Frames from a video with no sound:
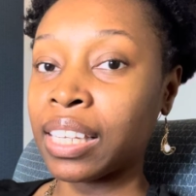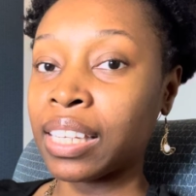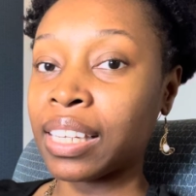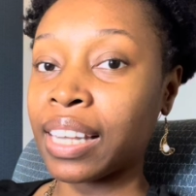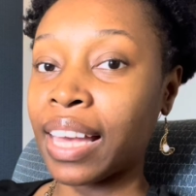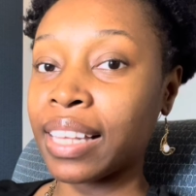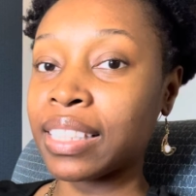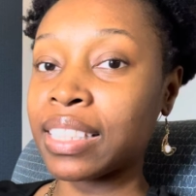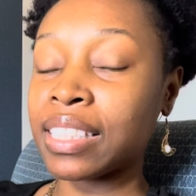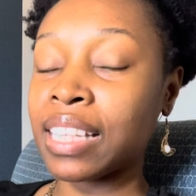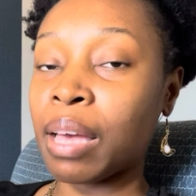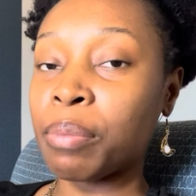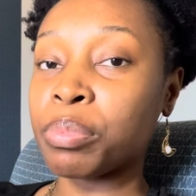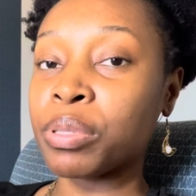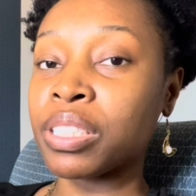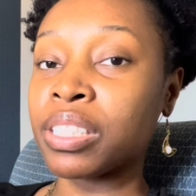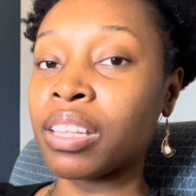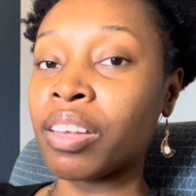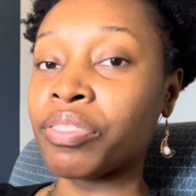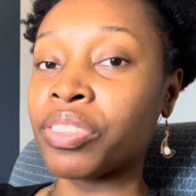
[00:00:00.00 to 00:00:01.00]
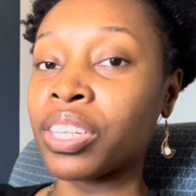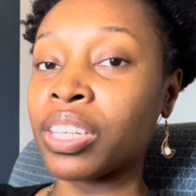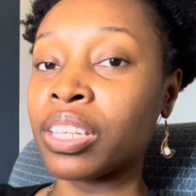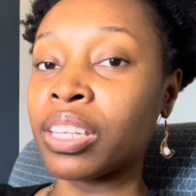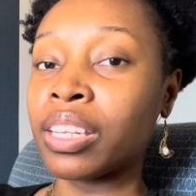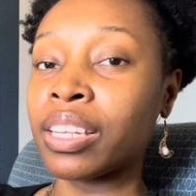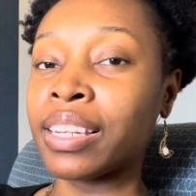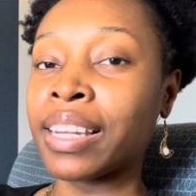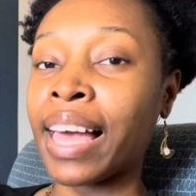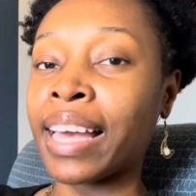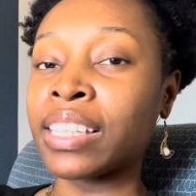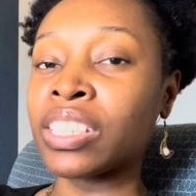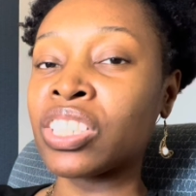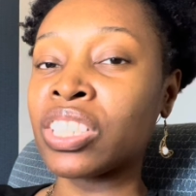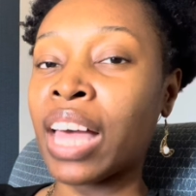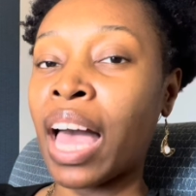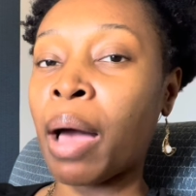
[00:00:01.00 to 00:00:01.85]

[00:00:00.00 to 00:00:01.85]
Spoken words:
like the type of stuff that, like, just